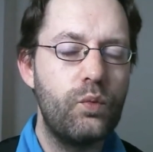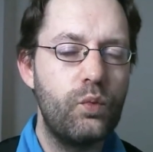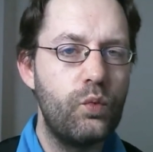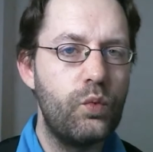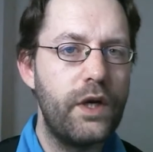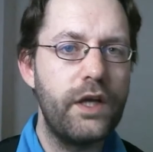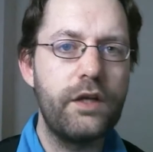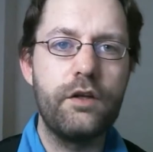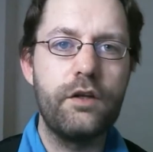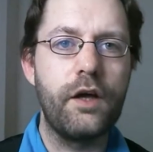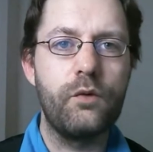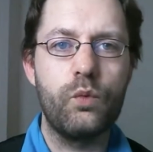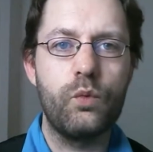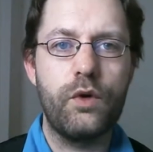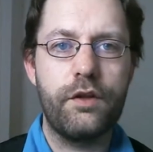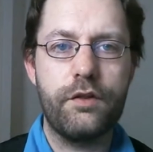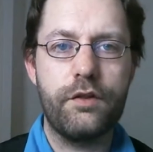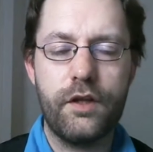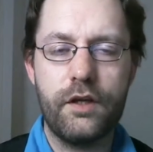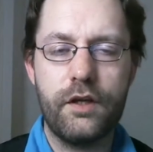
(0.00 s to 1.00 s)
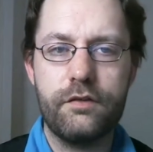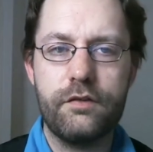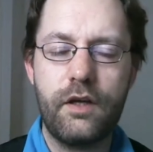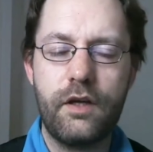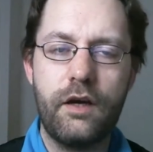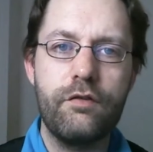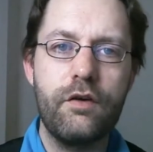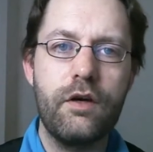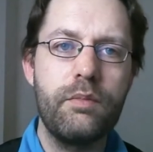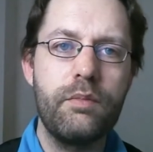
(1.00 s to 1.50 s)
we're done with this.
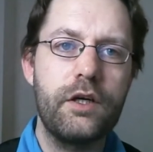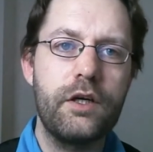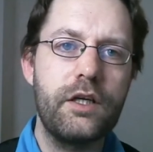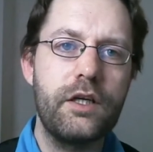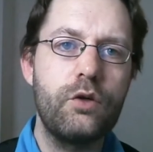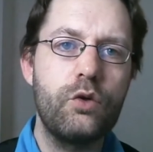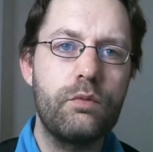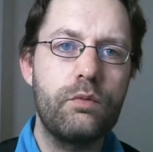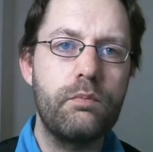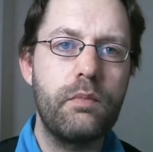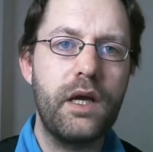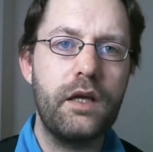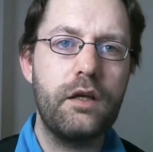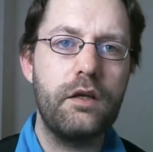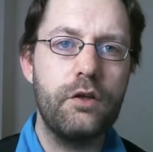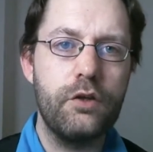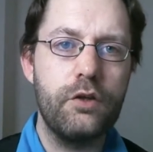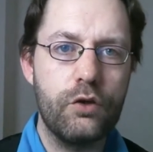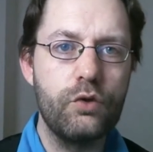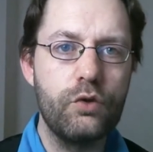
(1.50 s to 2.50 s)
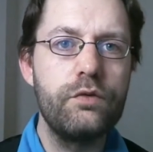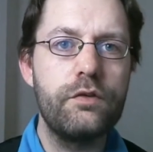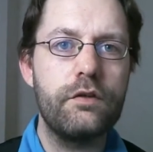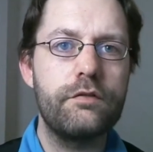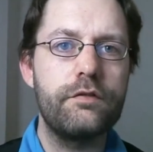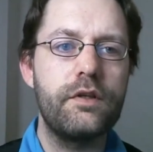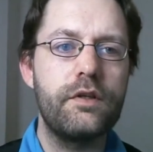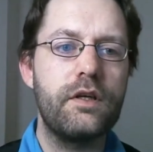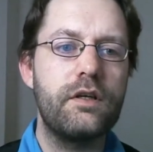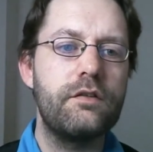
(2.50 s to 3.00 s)
Everybody could make use
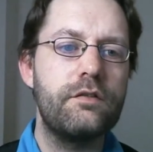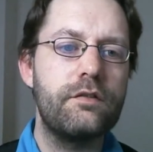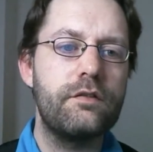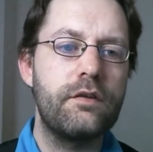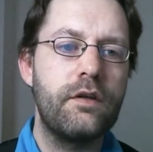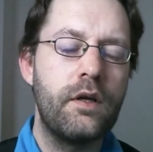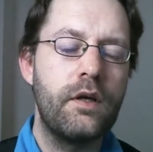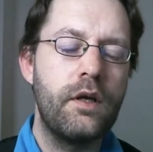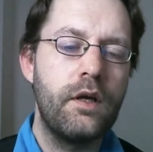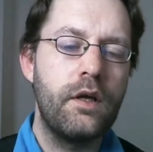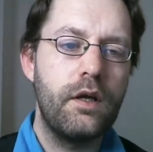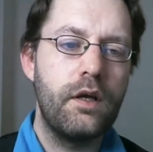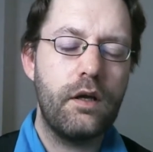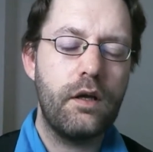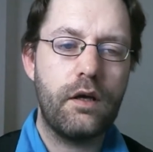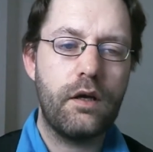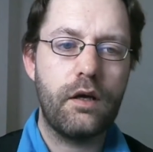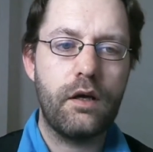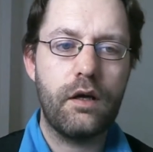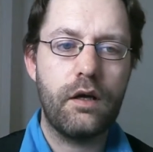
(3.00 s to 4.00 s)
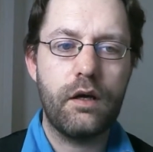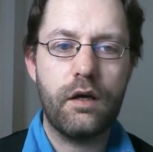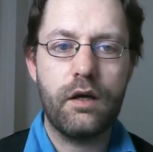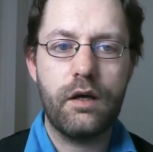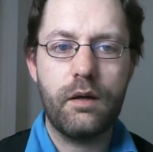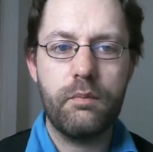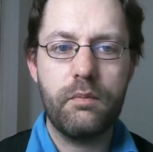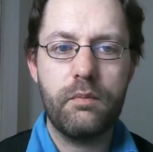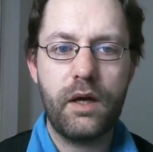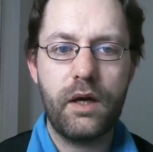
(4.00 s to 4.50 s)
of this.
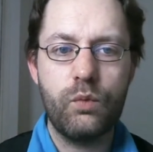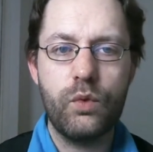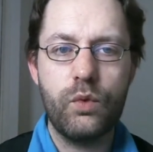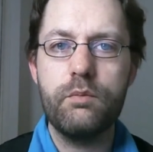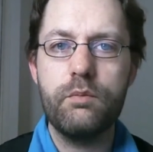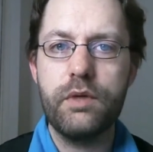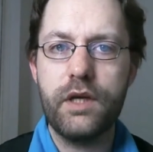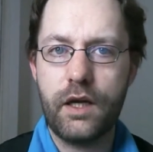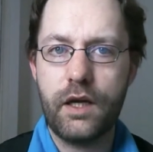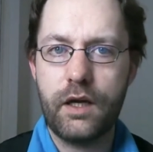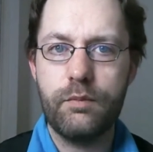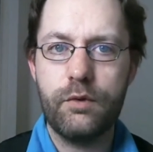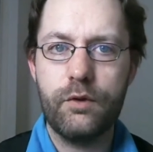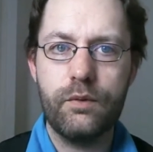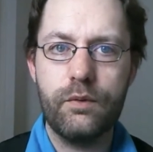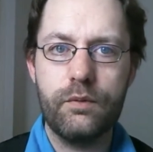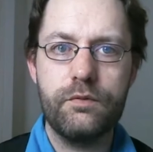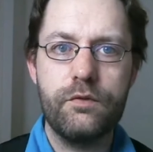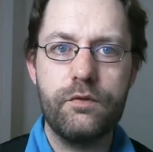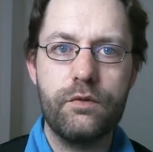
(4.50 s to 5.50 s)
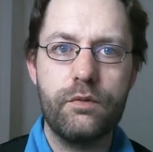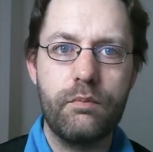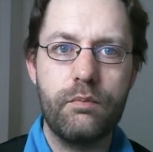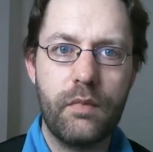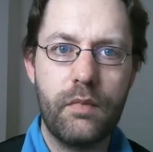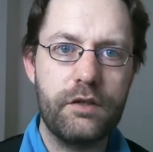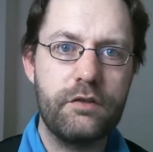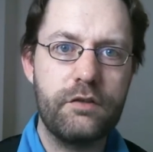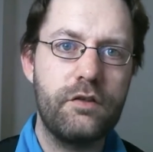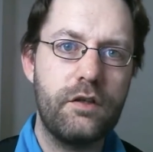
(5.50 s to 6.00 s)
and we'd be able to
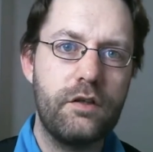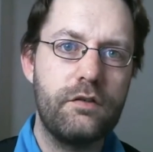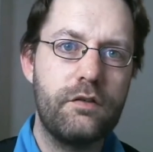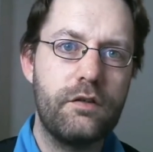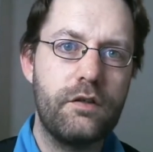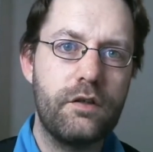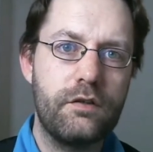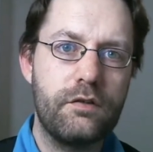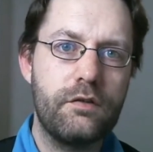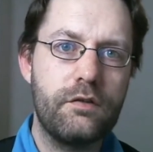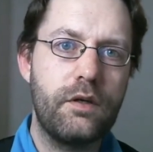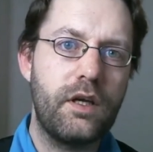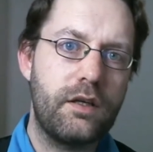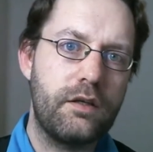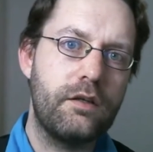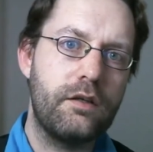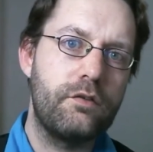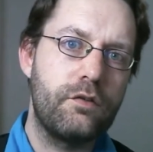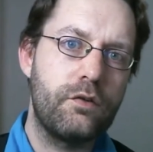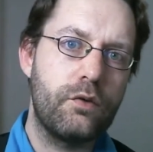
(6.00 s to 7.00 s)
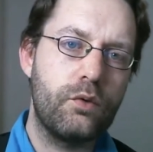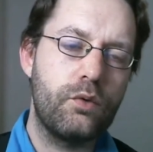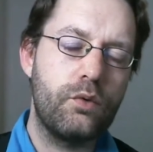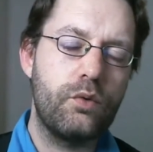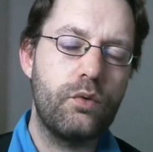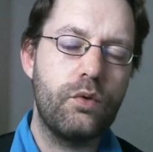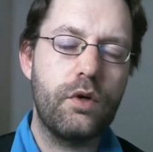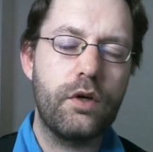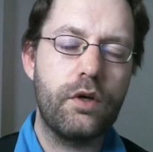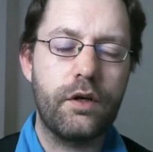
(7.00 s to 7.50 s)
much easier to get
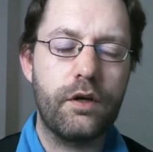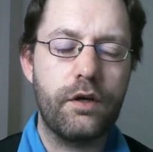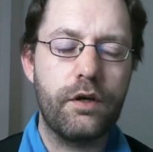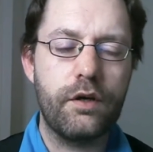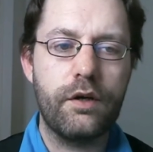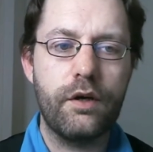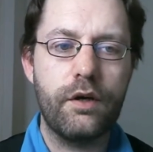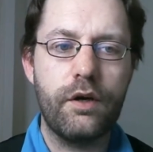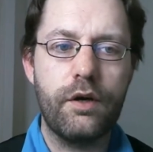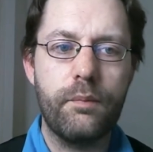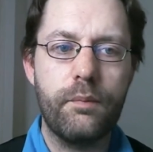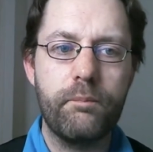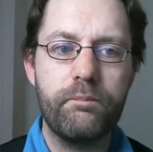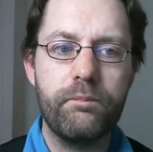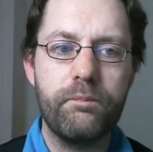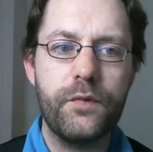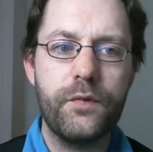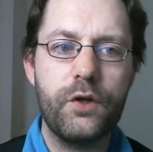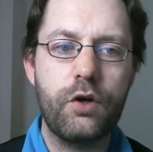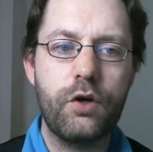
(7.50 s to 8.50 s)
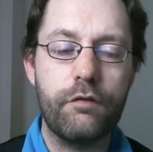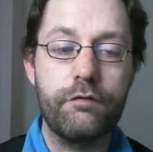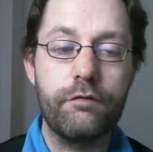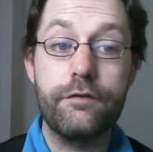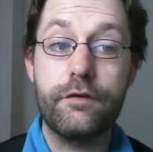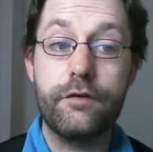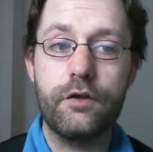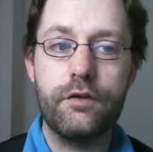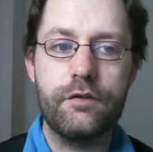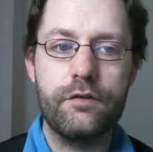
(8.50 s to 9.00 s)
into
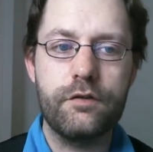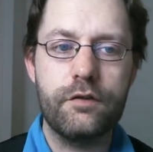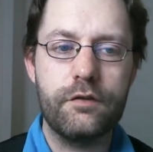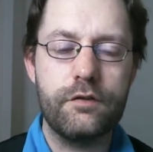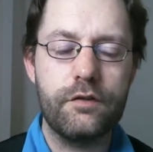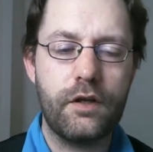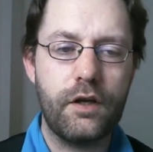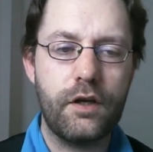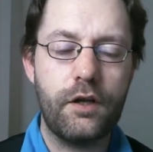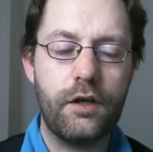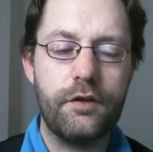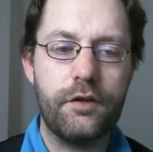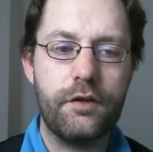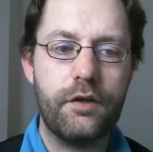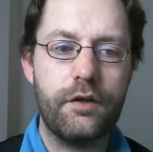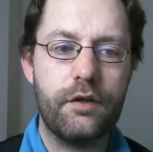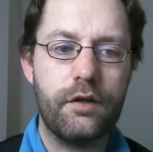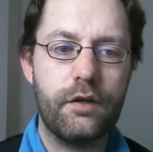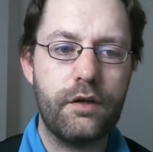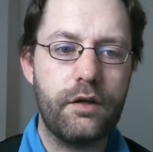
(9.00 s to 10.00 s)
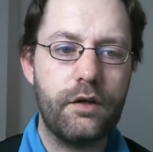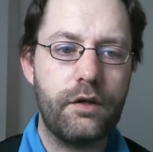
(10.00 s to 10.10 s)
conferences and other